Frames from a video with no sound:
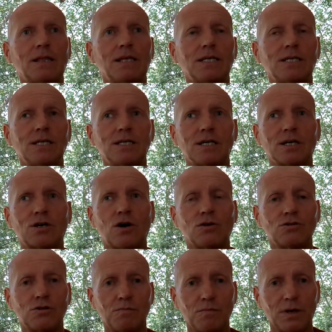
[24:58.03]
This is a
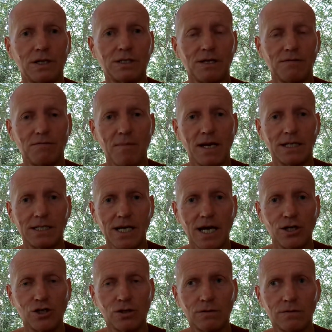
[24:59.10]
contemplative
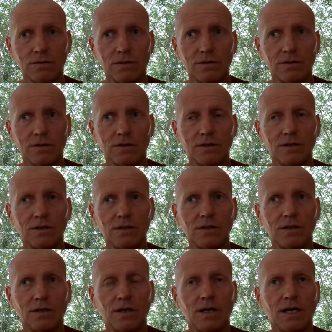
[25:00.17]
meditation.
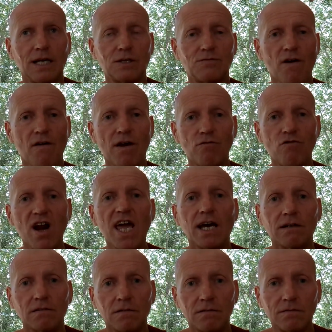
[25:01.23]
It's very
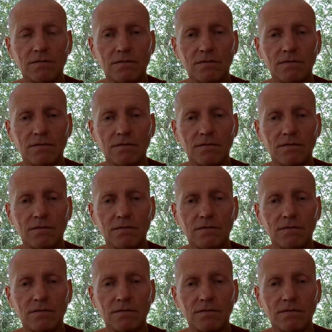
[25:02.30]
real.